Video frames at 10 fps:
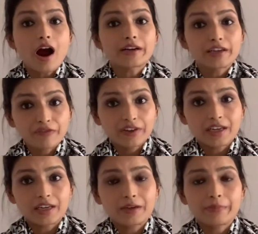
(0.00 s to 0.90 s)

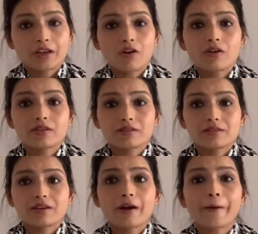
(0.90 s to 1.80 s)
difficult
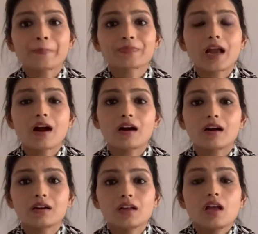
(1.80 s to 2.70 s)
because
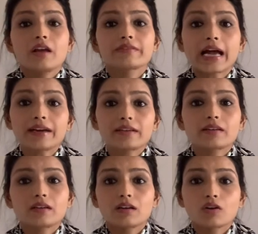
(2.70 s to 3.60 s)
that
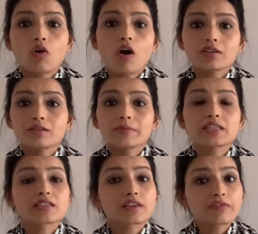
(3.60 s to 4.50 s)
caused me
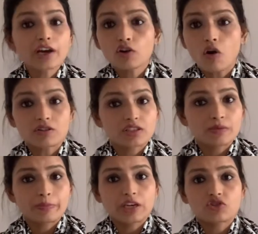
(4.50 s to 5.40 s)
severe
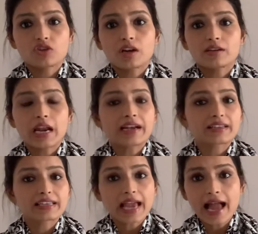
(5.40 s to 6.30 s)
constipation
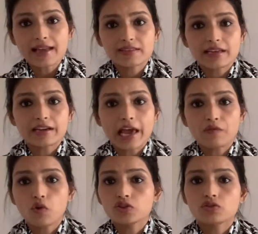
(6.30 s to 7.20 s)
and gas, and I
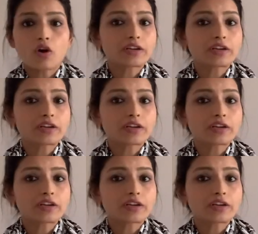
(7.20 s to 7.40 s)
was not